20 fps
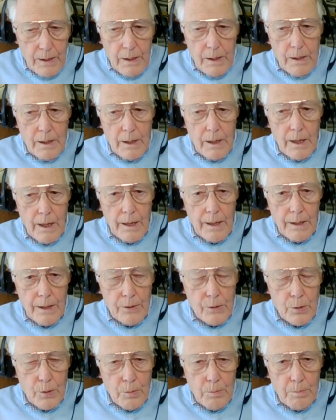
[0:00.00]
And it's
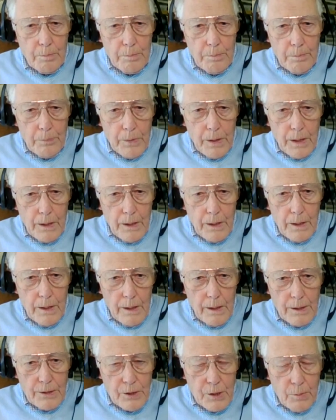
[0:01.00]

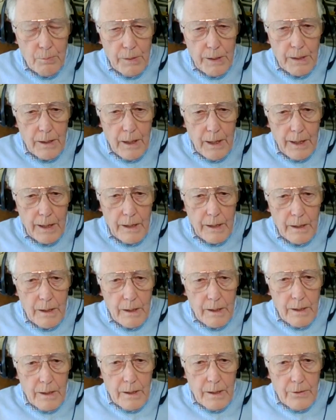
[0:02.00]
a bit like
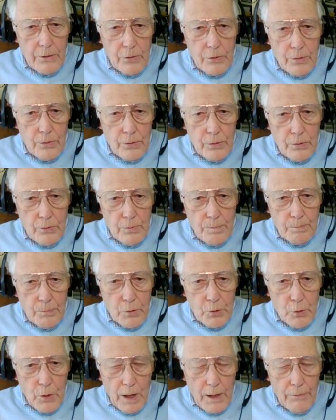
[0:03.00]

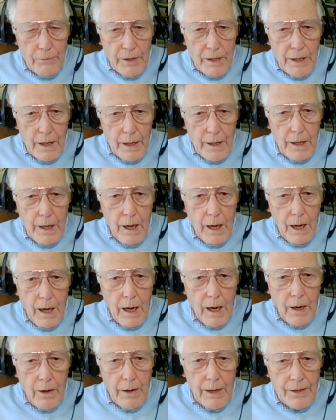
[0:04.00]
driving a
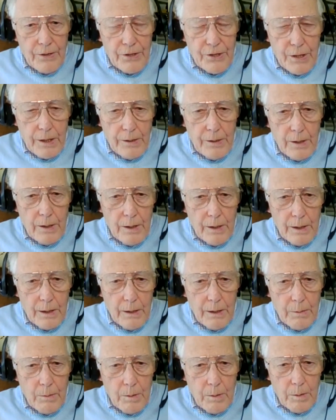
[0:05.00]
car and suddenly,
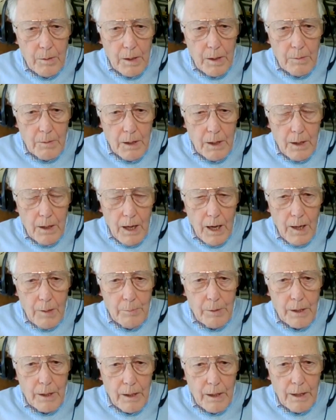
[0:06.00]

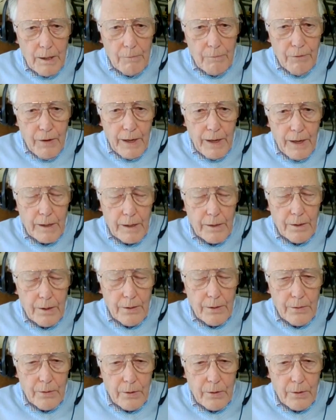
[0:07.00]
alarmingly, finding that your